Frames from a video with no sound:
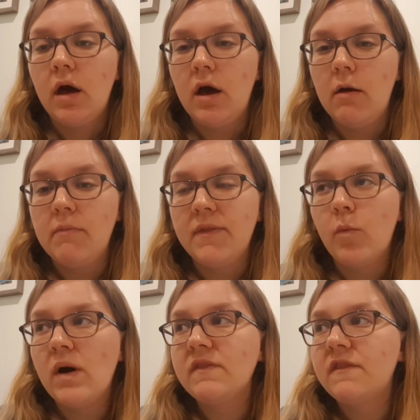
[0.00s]
and
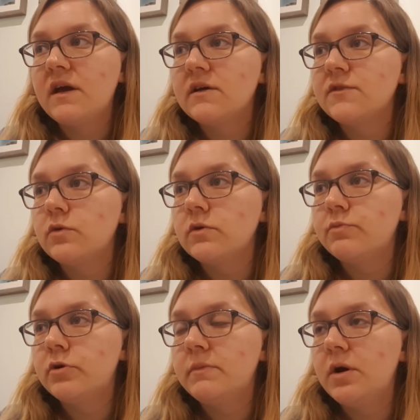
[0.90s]
the one thing I thought
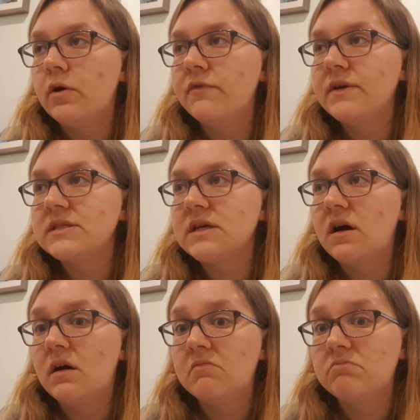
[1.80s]
that put me off is
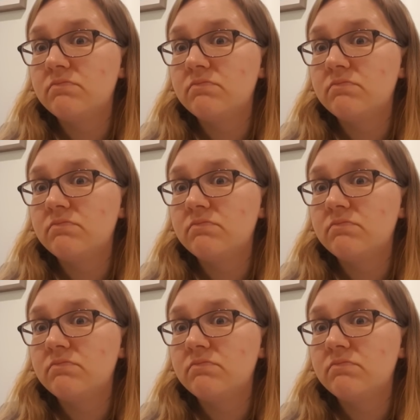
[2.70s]
that,